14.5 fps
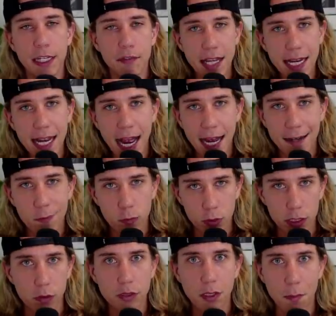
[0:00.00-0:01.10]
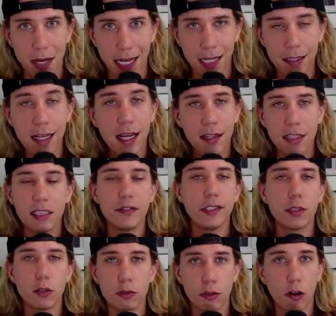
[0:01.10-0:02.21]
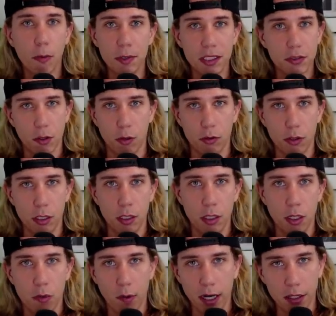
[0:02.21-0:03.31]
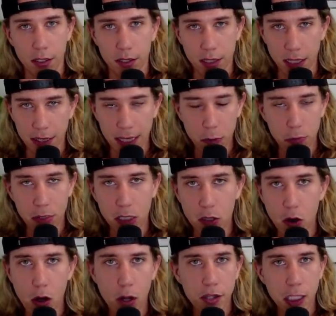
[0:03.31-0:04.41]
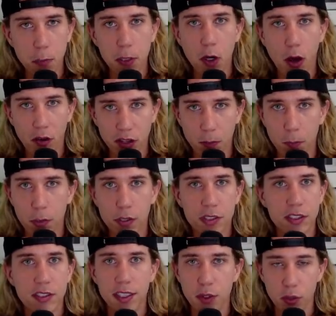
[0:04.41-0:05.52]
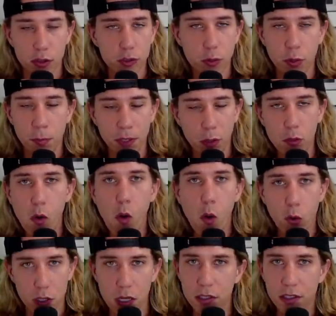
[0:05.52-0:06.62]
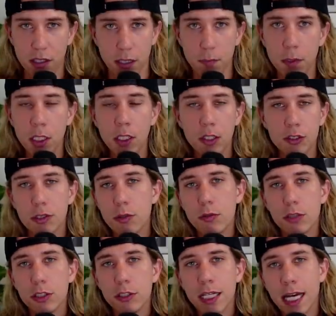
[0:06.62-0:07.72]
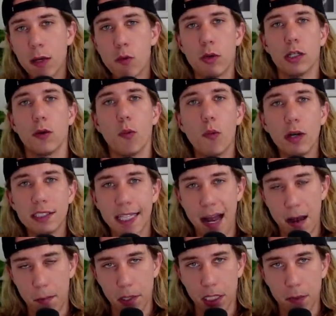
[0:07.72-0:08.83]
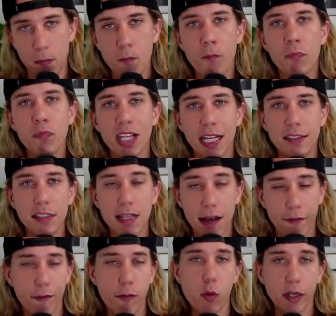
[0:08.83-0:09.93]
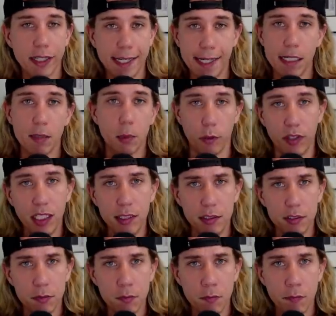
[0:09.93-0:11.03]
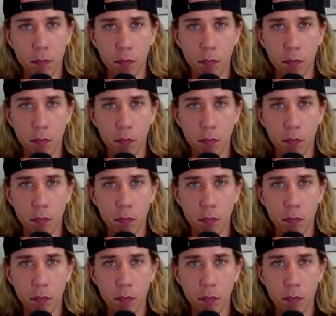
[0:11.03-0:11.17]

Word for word: If they had real demand, these vehicles would all be sold, right? They would be gone, they'd be off the books, dealers wouldn't be able to hold on to them. So you got to wonder what's happening. Is it that Ford can't move these?